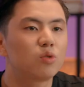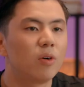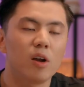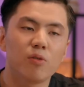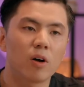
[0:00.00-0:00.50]

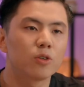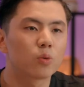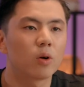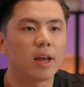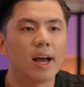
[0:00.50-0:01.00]
very fun to
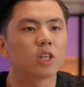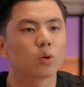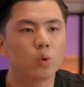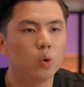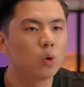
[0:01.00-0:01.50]
run ads
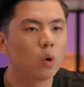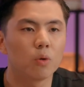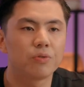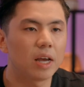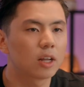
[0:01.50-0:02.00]
on
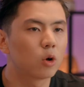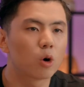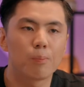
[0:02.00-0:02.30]
Google, TikTok,